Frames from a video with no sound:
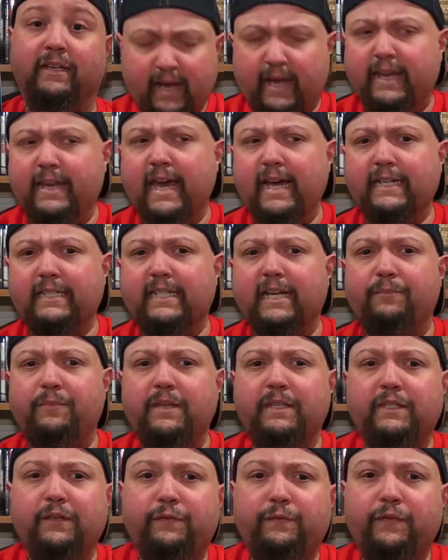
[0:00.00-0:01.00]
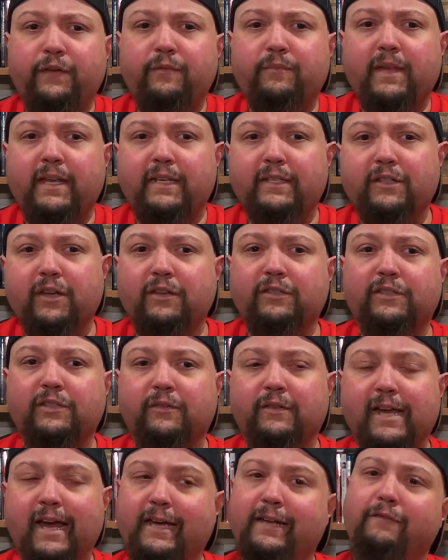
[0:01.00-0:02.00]
And next up is a film that is also
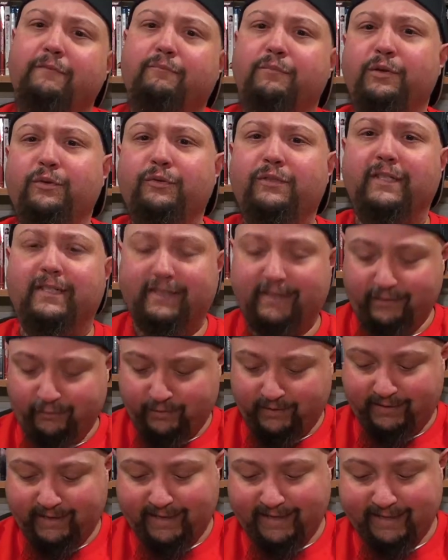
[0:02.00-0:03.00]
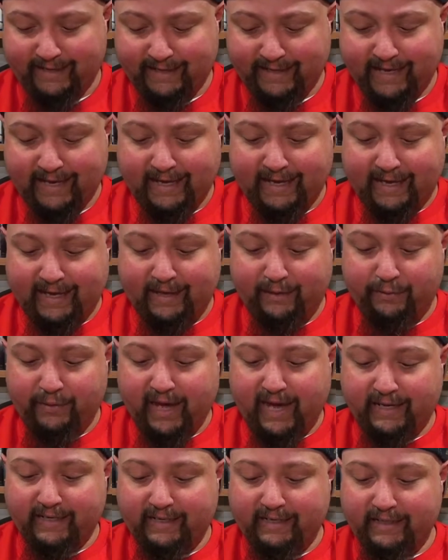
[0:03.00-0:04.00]
kind of musically related, and
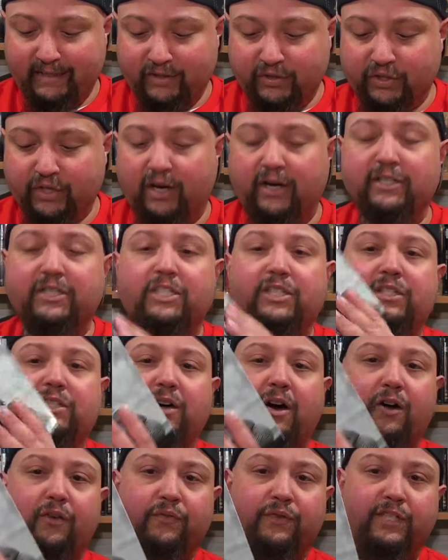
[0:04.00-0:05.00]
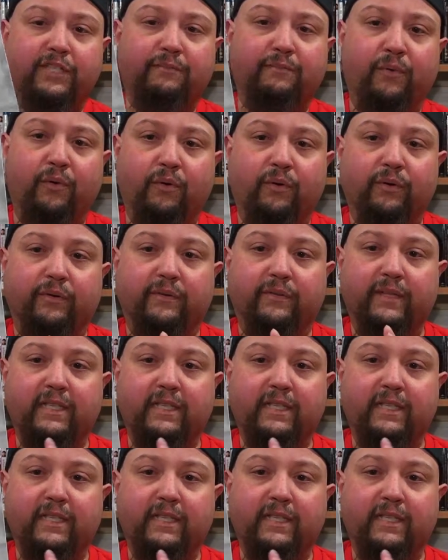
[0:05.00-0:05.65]
that is A Star is Born.